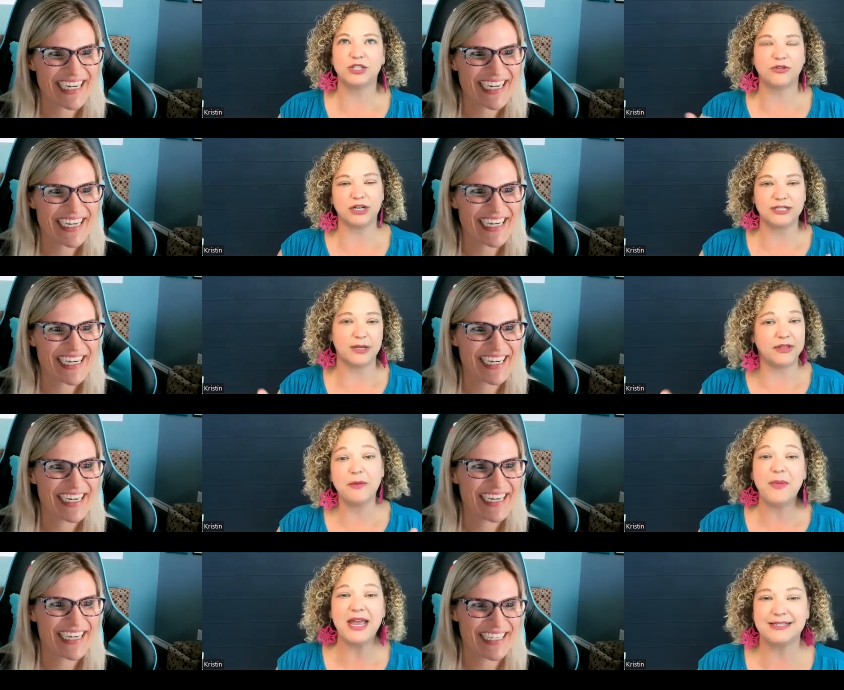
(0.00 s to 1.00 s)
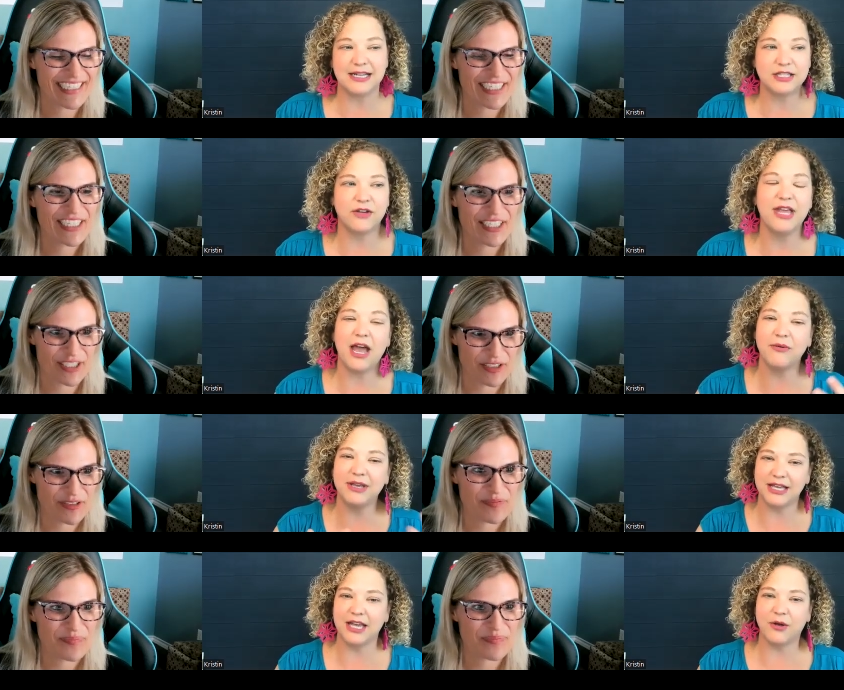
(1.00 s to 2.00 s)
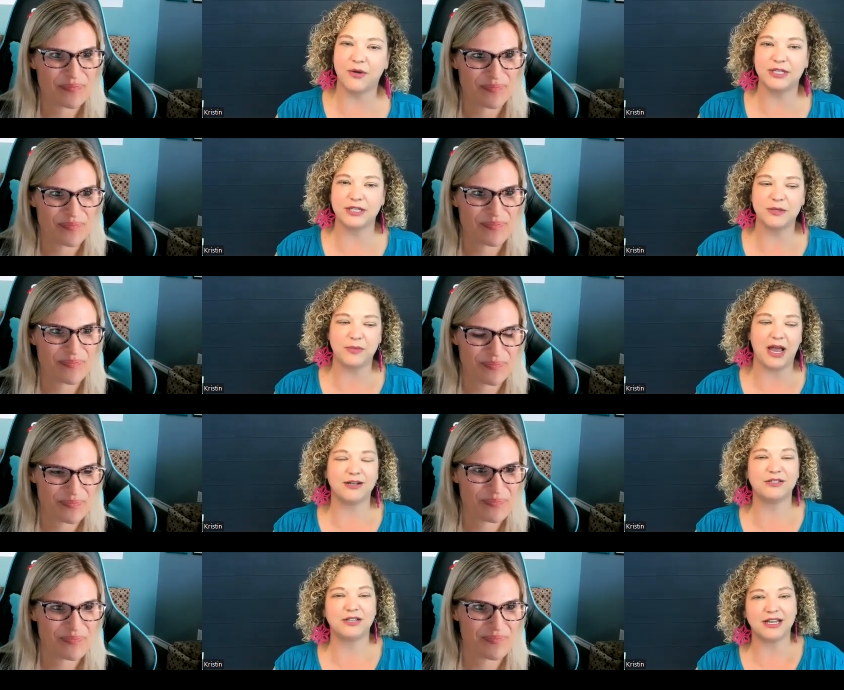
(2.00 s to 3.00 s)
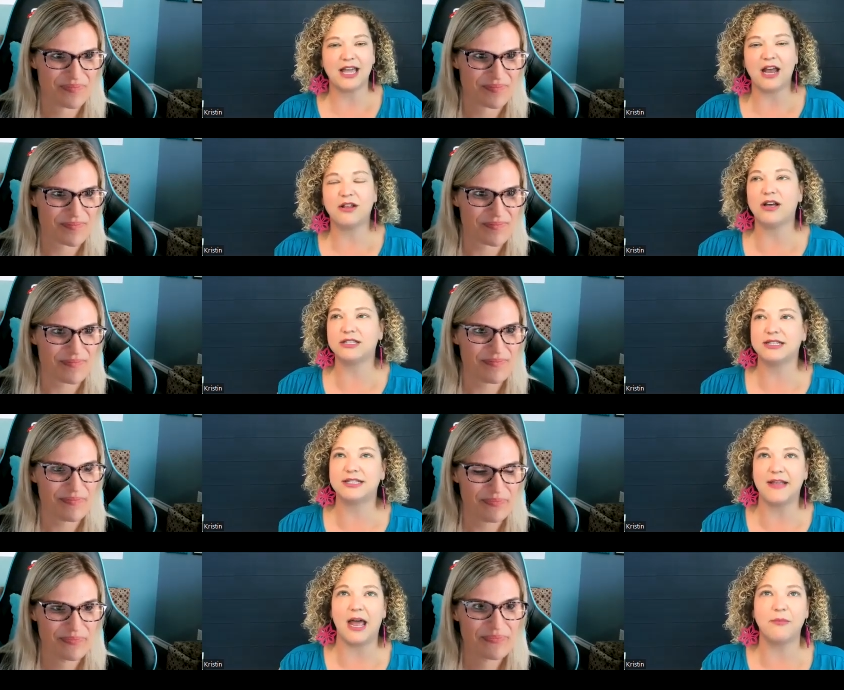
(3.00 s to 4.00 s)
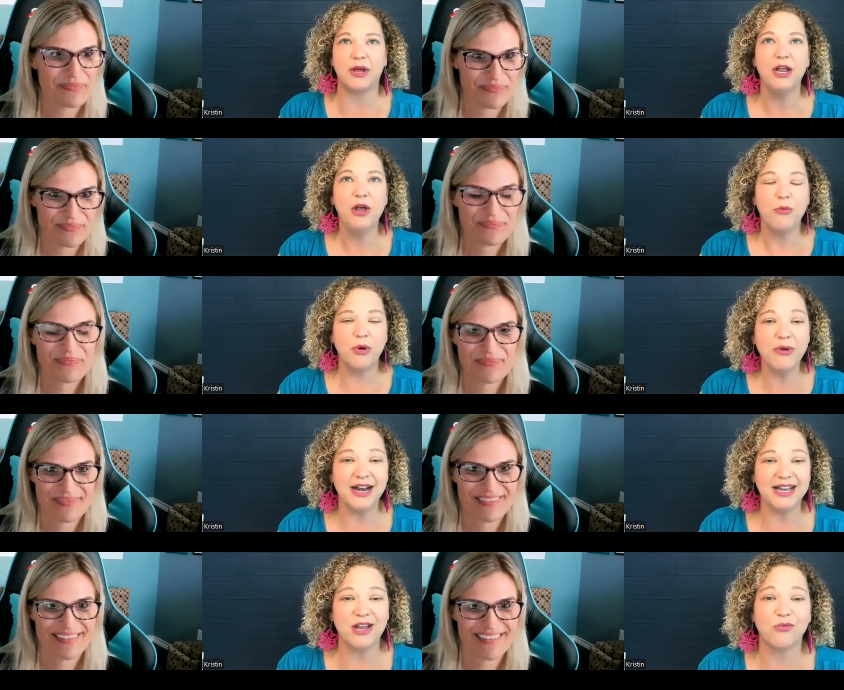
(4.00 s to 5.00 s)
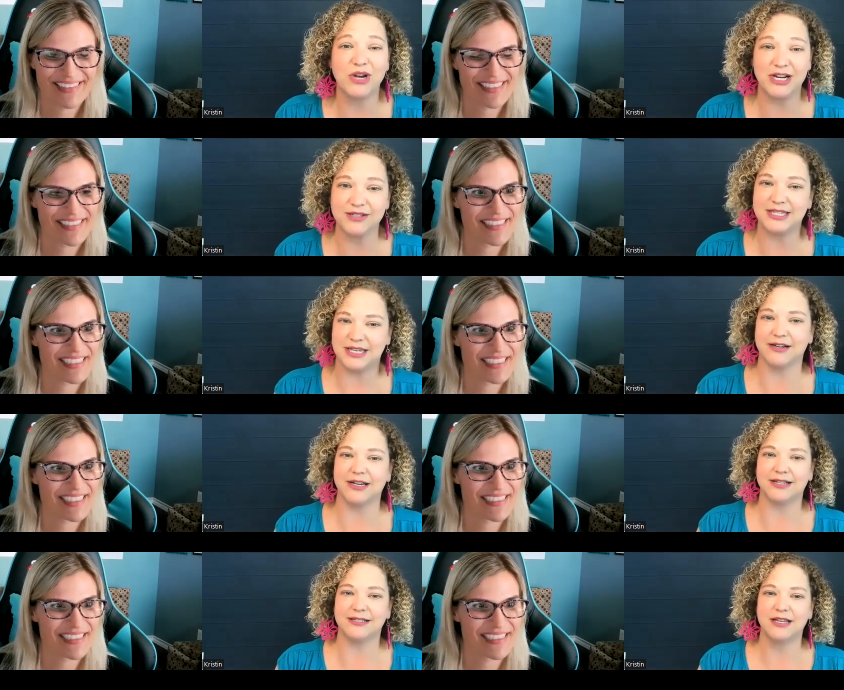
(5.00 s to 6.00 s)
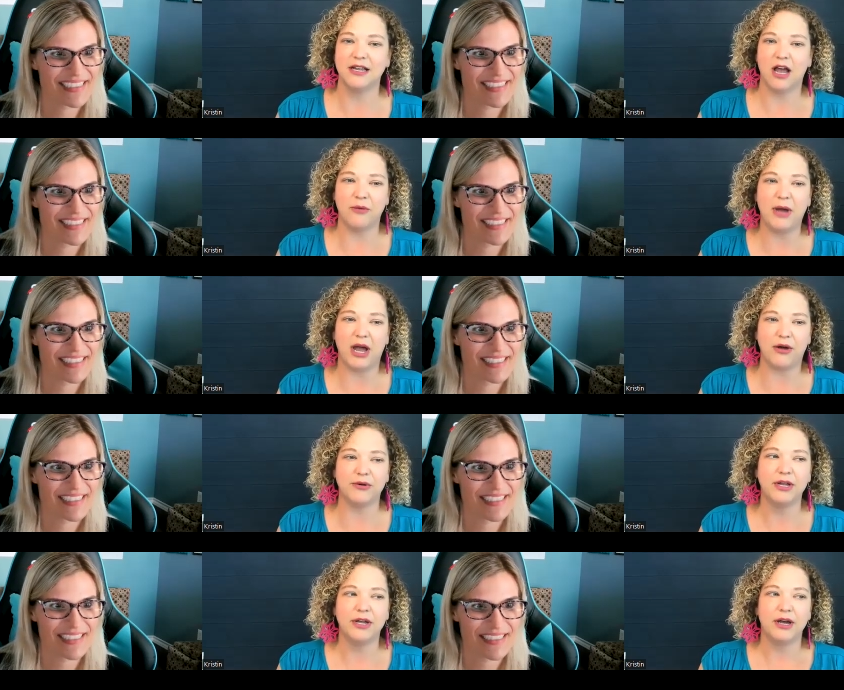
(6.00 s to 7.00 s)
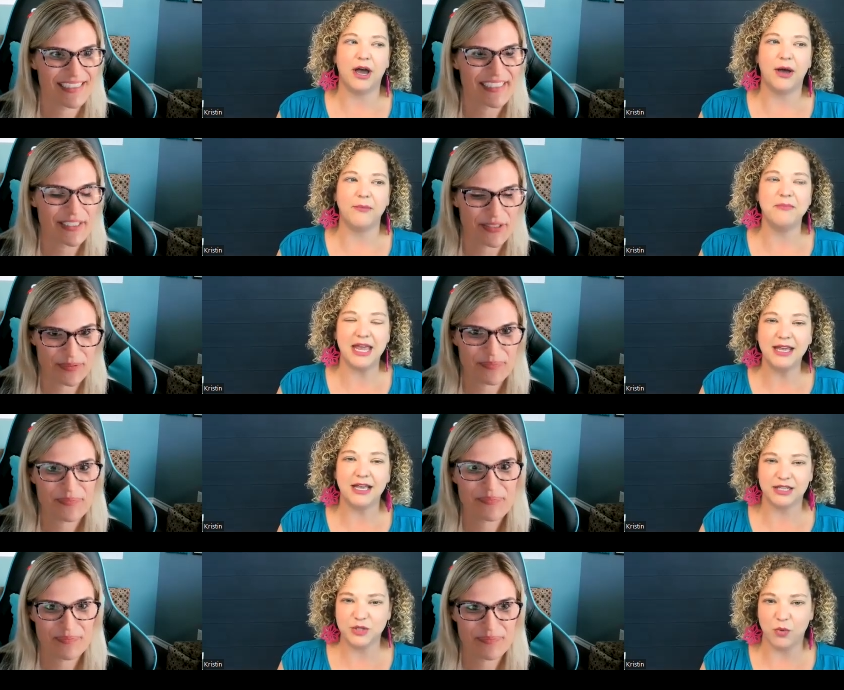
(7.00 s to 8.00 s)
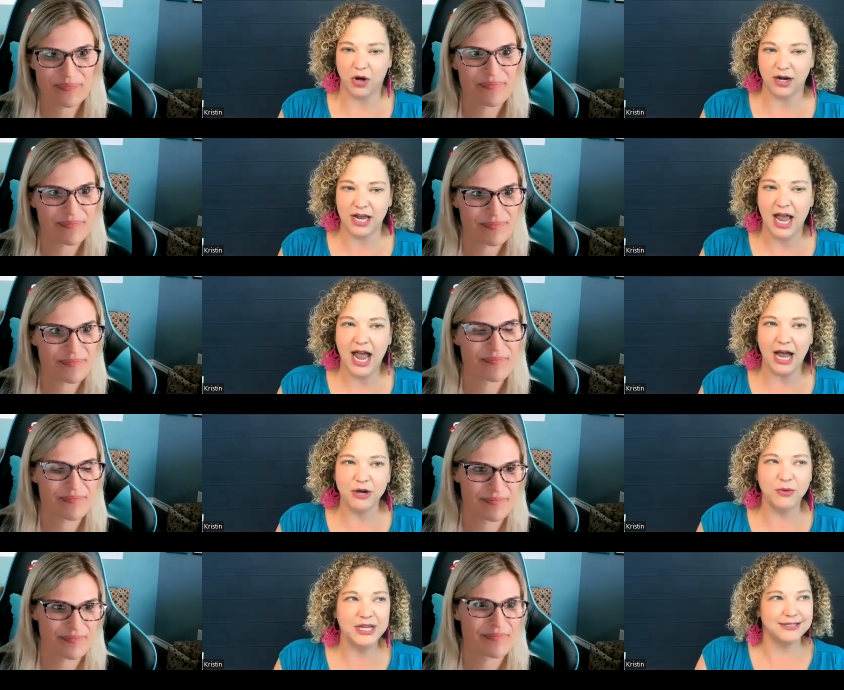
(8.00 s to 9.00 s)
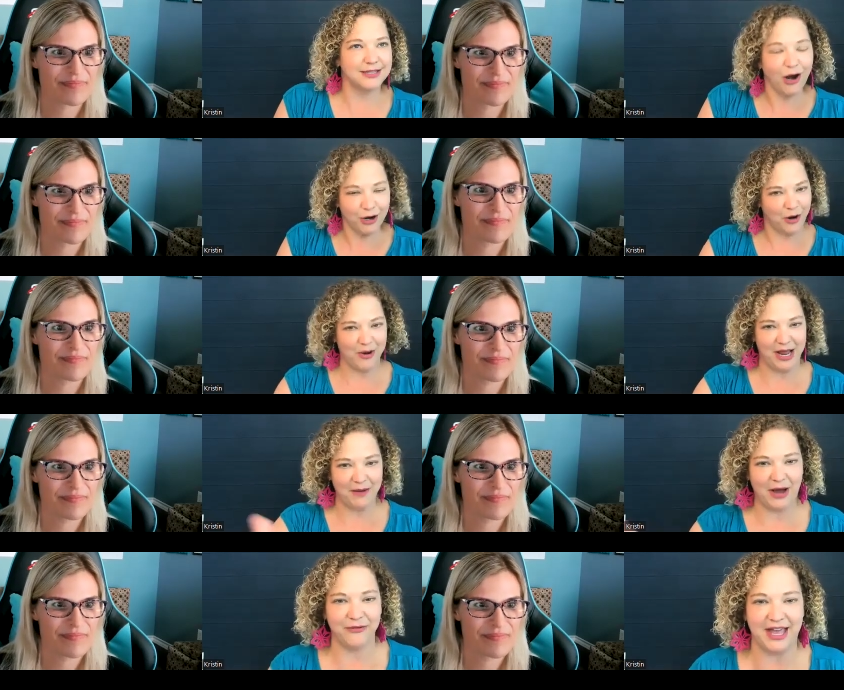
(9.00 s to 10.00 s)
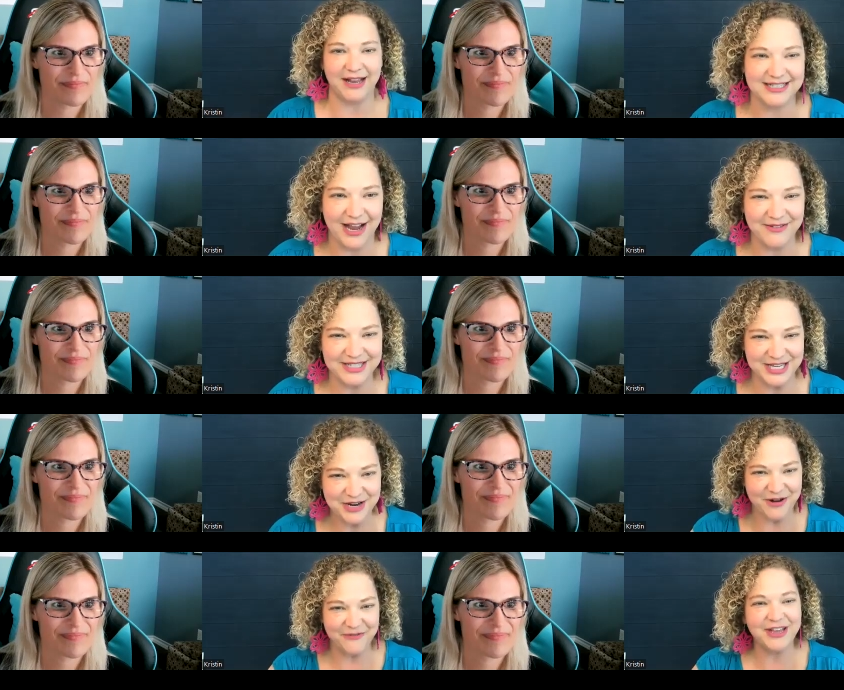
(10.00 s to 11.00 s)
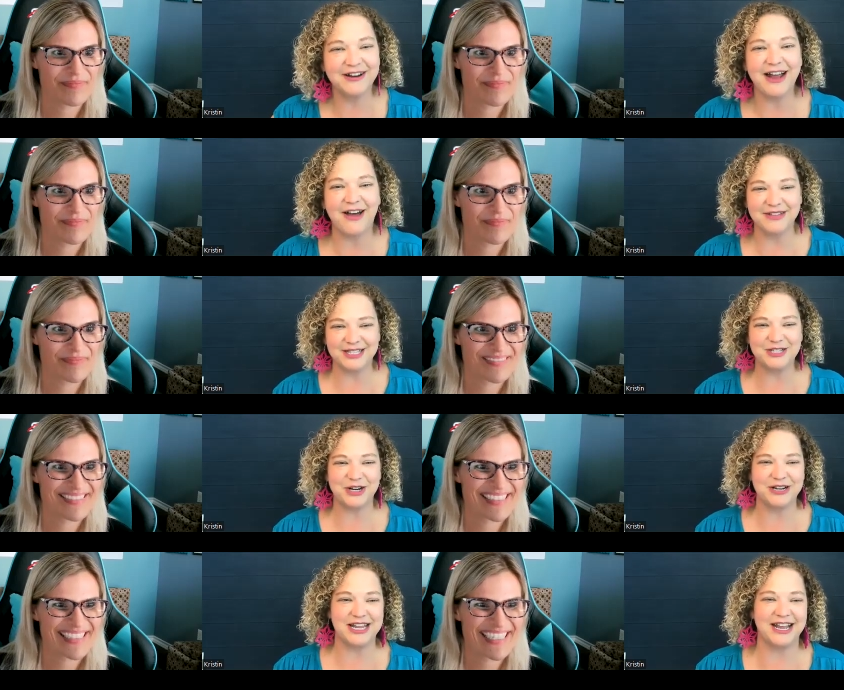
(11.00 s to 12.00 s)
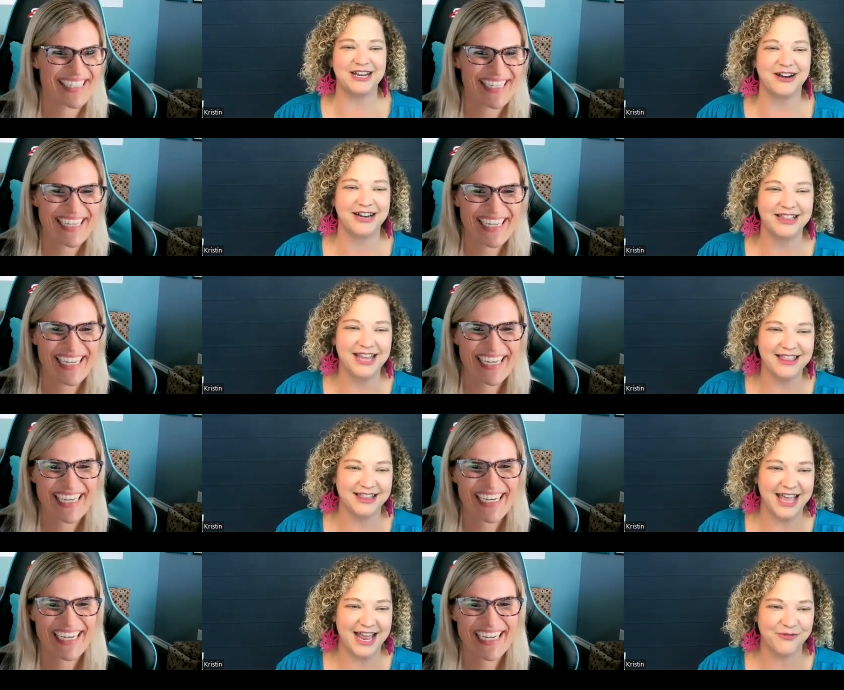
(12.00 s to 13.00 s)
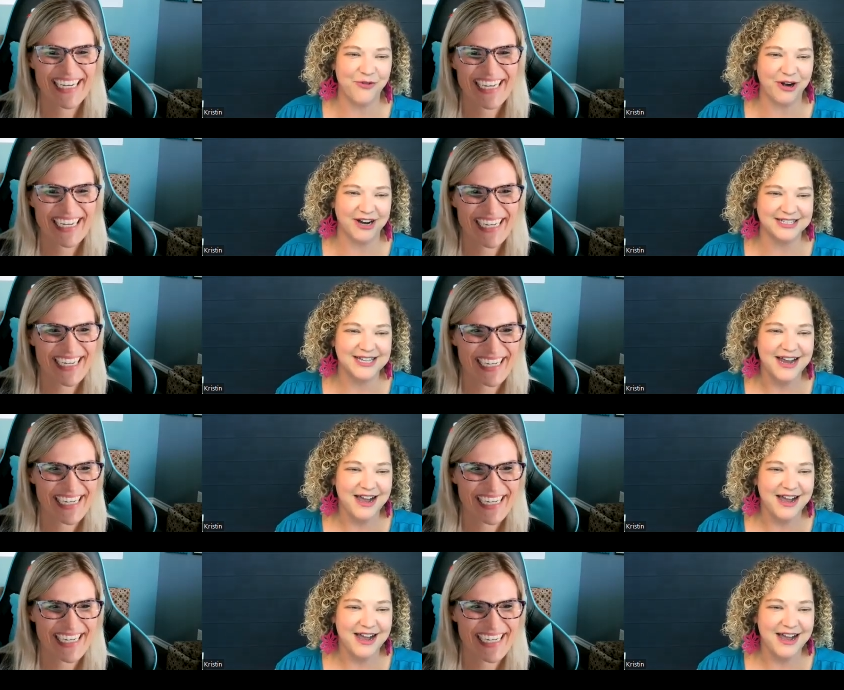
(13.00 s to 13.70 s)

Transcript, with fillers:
Speaker 1: so there's some of the basics of yeah, we can get wholesale suppliers, look at catalogs, this and that. But when we want to get real serious about um, making this work how do we start going about that because obviously you have figured out this journey and you're going to lay the land for us